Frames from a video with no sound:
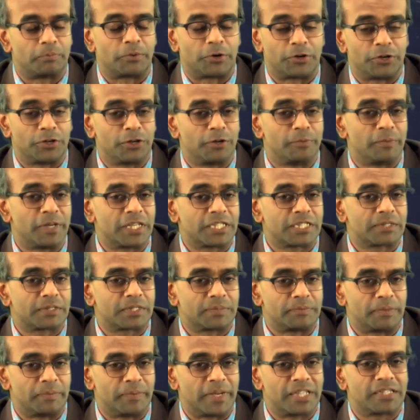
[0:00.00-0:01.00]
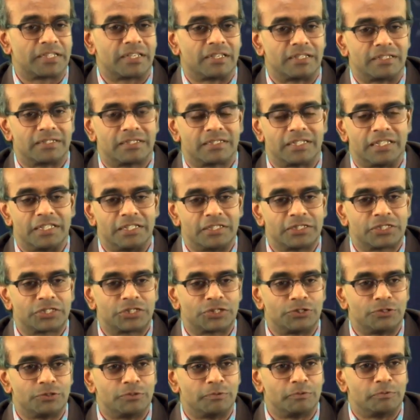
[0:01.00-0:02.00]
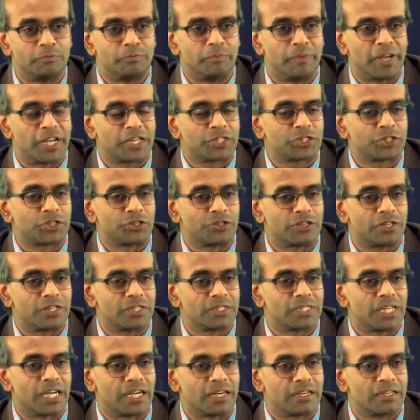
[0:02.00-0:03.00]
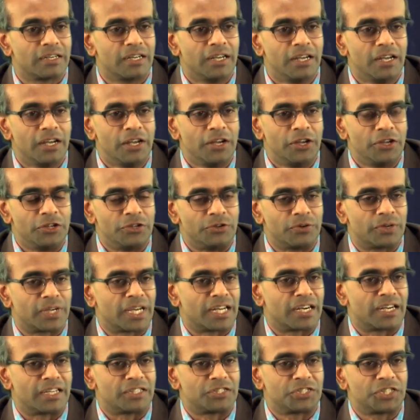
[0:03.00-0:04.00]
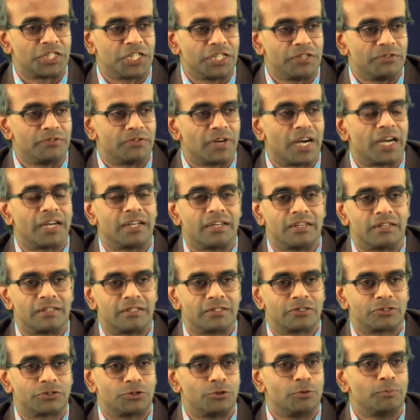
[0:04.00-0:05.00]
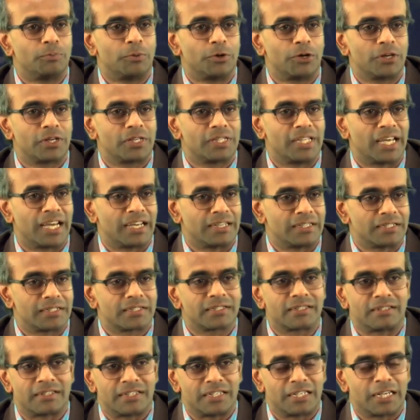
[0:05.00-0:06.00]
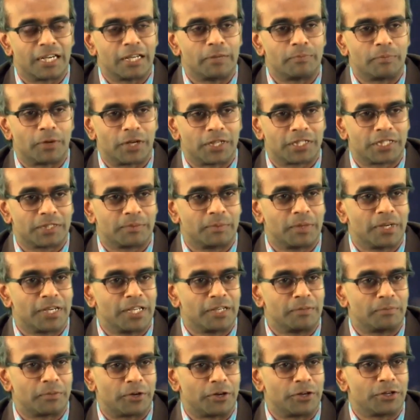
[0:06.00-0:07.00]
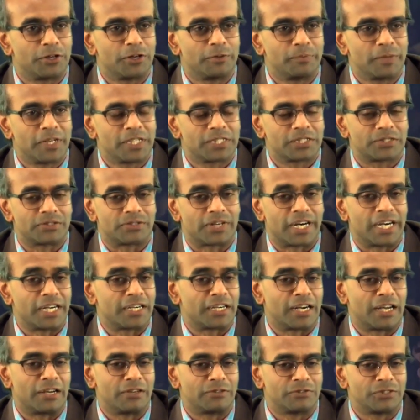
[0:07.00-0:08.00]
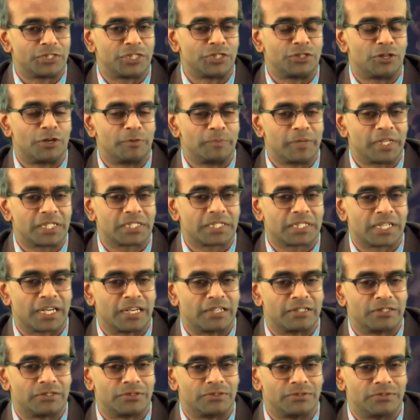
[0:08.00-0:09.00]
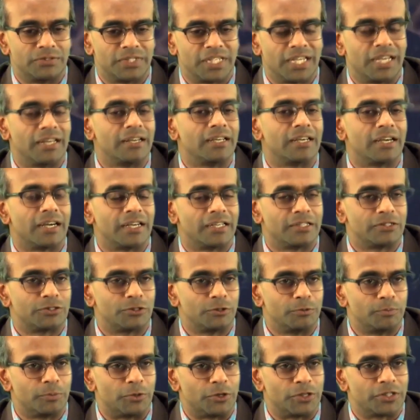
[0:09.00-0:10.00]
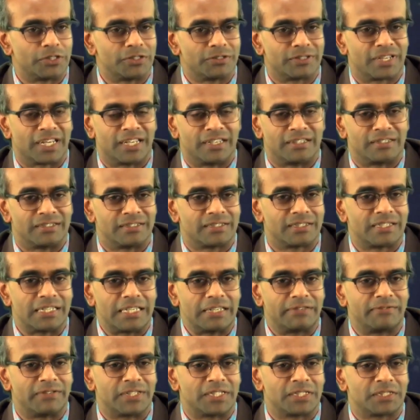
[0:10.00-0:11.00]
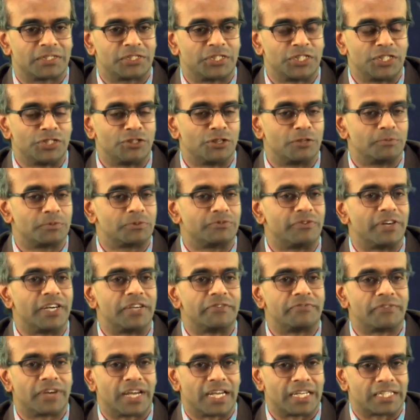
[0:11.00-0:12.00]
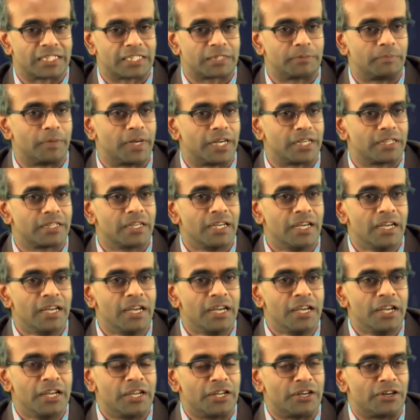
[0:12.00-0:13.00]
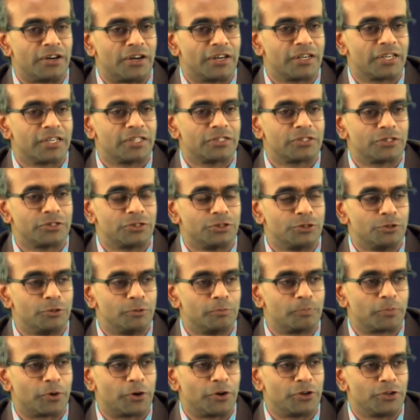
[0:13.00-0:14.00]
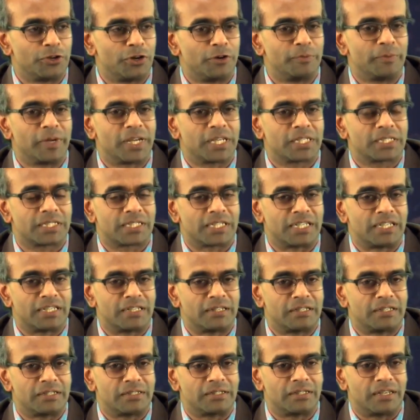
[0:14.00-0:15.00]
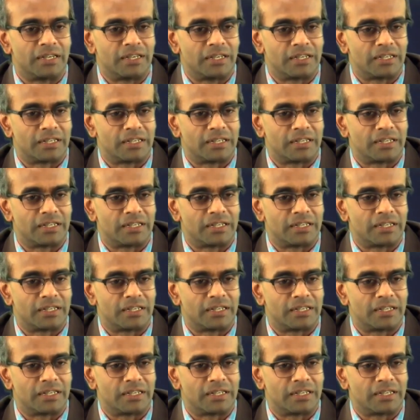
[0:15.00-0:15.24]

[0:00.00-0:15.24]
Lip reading: proteomics methods is to make sure that you can achieve higher throughput than is currently possible in proteomics. So right now, genomics can do really high throughput. You can sequence genomes very fast, but in order to do proteomics and